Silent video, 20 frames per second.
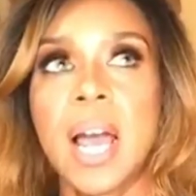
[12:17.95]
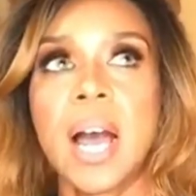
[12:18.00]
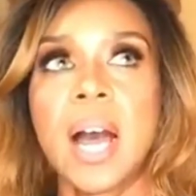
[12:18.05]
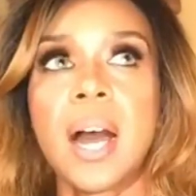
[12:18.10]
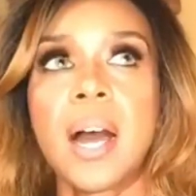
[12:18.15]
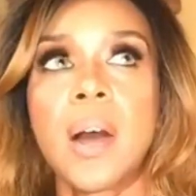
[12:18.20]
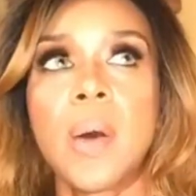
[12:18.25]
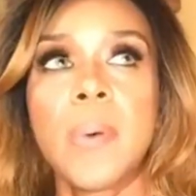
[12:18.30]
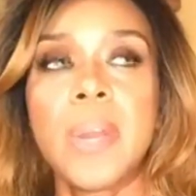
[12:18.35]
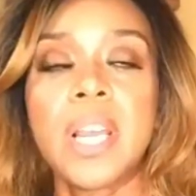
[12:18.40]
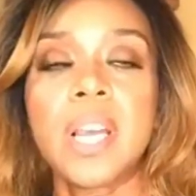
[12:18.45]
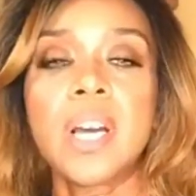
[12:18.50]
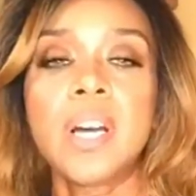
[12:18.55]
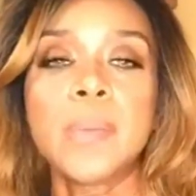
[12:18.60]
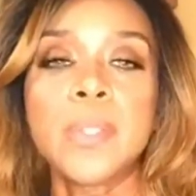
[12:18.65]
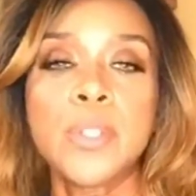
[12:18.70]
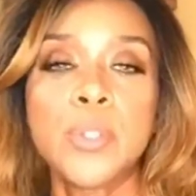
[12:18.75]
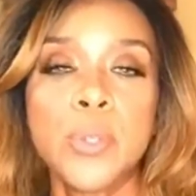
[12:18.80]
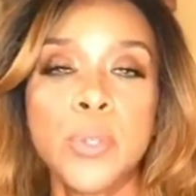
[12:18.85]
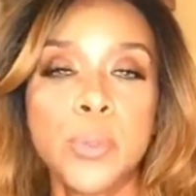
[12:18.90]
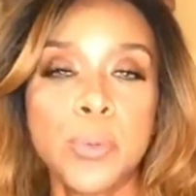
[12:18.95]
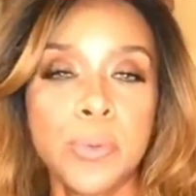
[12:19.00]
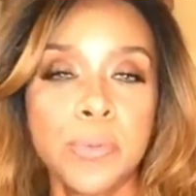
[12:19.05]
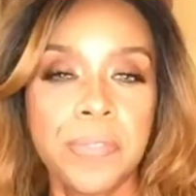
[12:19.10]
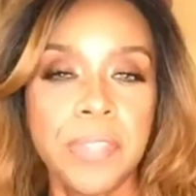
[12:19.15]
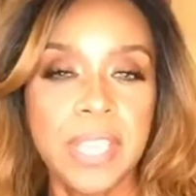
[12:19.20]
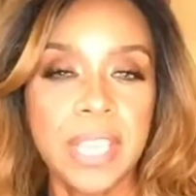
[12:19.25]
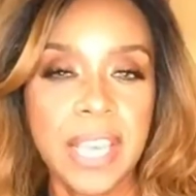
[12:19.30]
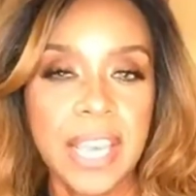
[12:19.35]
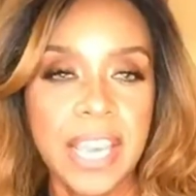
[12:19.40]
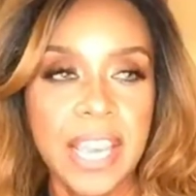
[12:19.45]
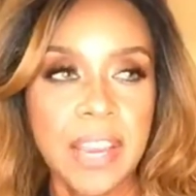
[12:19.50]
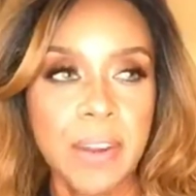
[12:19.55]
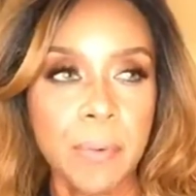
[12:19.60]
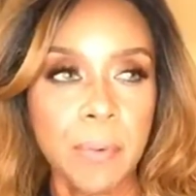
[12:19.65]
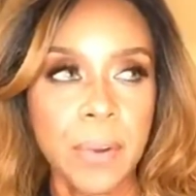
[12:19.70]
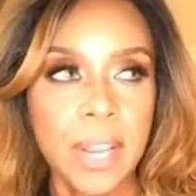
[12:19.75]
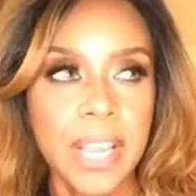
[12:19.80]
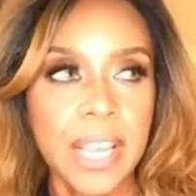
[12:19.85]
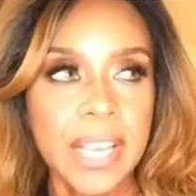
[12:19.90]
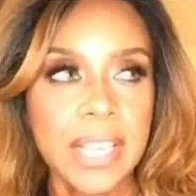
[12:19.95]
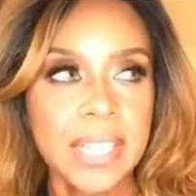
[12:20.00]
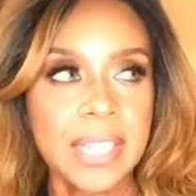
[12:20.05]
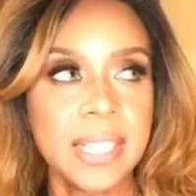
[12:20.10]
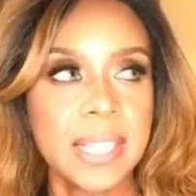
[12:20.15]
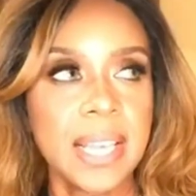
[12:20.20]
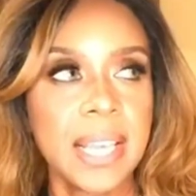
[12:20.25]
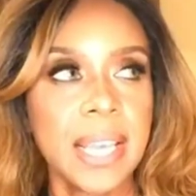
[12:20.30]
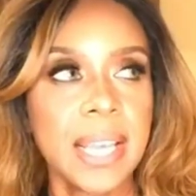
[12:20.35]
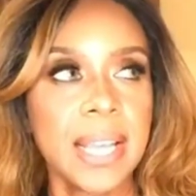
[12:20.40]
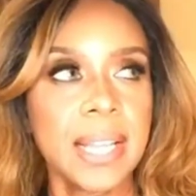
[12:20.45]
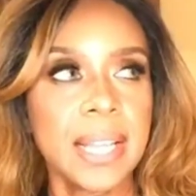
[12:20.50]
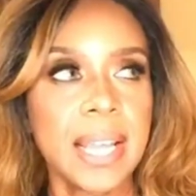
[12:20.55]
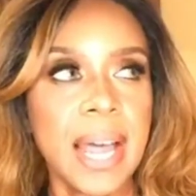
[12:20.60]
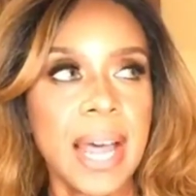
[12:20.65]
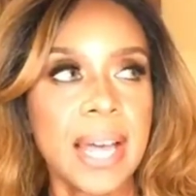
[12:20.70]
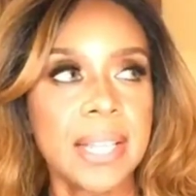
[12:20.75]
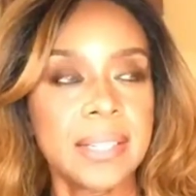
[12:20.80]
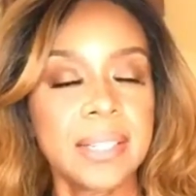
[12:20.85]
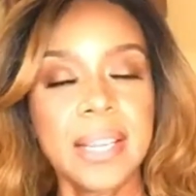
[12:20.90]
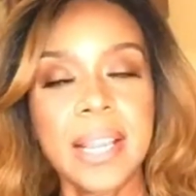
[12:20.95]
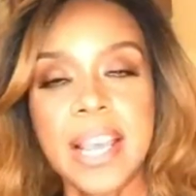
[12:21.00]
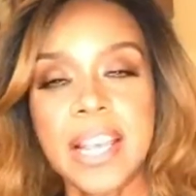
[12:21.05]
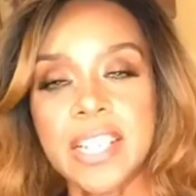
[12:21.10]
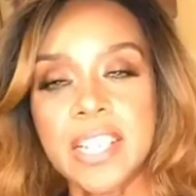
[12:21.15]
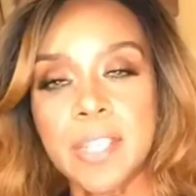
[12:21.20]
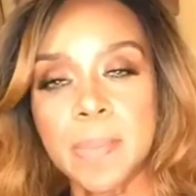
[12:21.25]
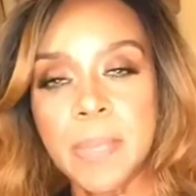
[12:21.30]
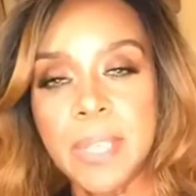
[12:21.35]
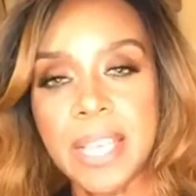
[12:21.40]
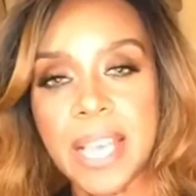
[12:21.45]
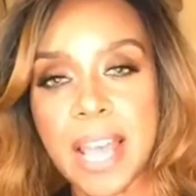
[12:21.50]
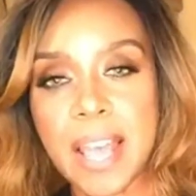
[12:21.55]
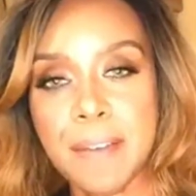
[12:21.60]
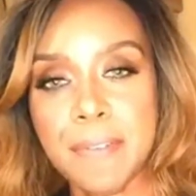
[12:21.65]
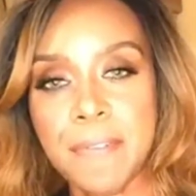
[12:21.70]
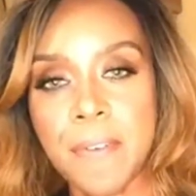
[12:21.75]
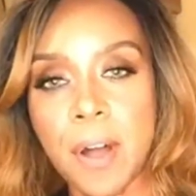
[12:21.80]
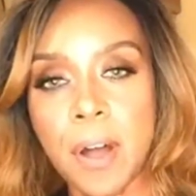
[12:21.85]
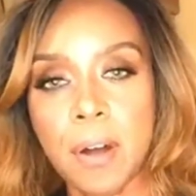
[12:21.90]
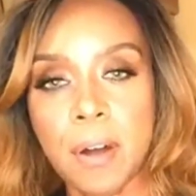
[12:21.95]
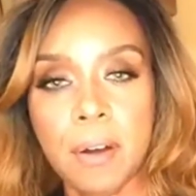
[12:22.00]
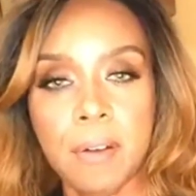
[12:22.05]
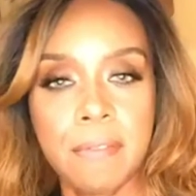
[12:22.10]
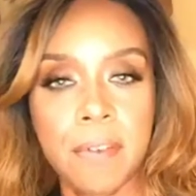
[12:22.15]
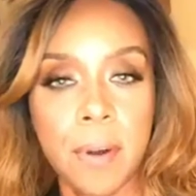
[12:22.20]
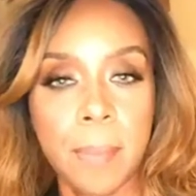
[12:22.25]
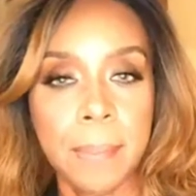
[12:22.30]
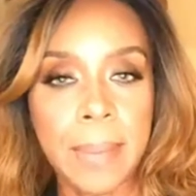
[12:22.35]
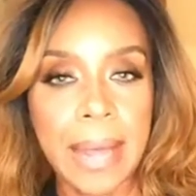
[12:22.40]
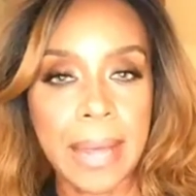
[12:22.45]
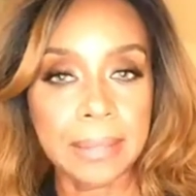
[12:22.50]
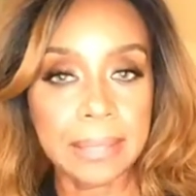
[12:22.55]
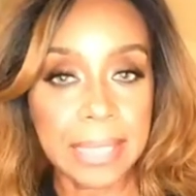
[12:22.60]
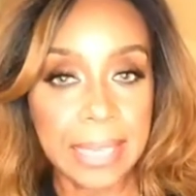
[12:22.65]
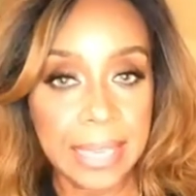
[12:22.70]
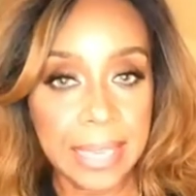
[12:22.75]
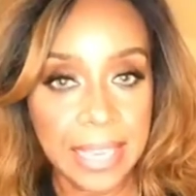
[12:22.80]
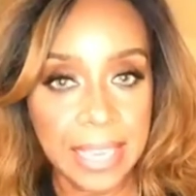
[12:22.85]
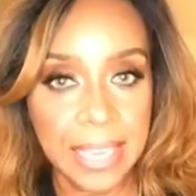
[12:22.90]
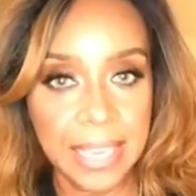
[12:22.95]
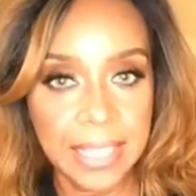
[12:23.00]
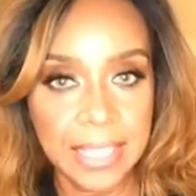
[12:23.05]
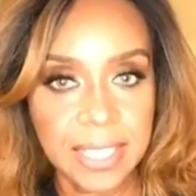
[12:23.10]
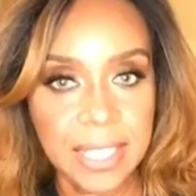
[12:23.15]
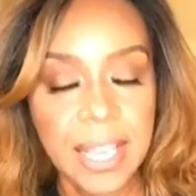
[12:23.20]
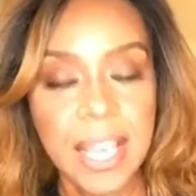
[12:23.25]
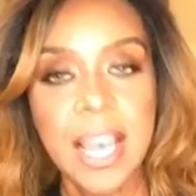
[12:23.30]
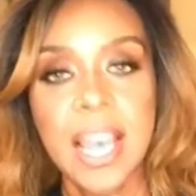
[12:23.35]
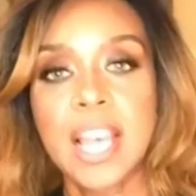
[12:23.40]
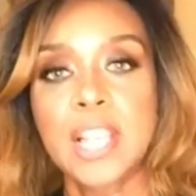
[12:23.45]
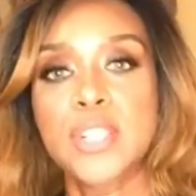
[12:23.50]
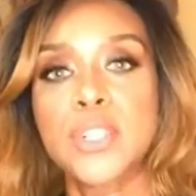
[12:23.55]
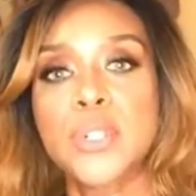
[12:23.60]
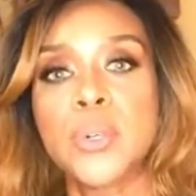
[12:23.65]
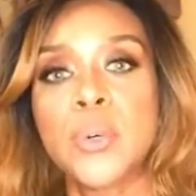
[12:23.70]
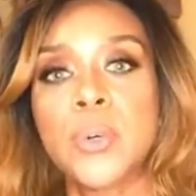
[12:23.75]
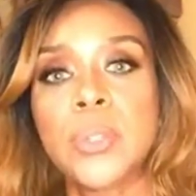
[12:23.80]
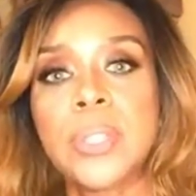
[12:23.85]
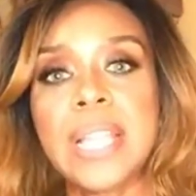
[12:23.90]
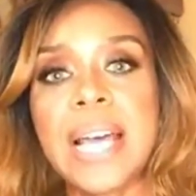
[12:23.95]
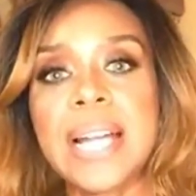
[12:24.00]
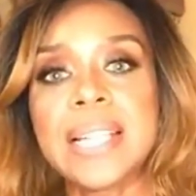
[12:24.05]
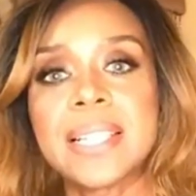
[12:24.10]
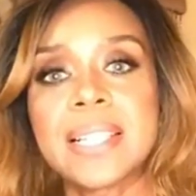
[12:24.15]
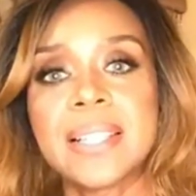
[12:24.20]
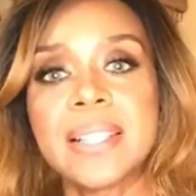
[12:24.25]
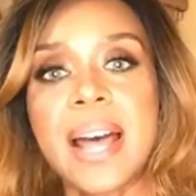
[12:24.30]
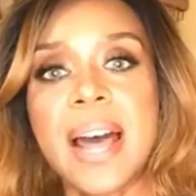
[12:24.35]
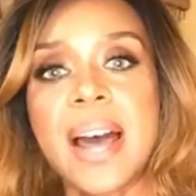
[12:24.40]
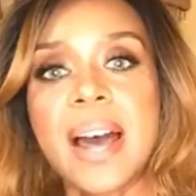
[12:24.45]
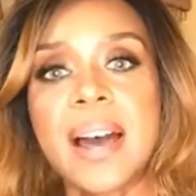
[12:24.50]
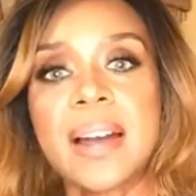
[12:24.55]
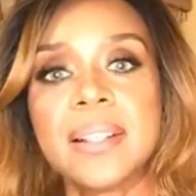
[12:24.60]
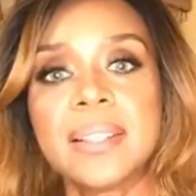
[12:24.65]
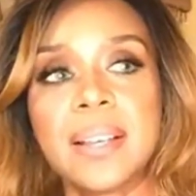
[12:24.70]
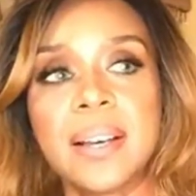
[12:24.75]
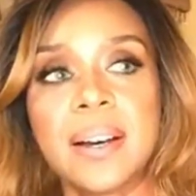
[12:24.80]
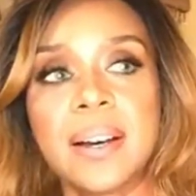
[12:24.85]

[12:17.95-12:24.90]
When it comes to UVA rays, it has an SPF of about 8. So that's not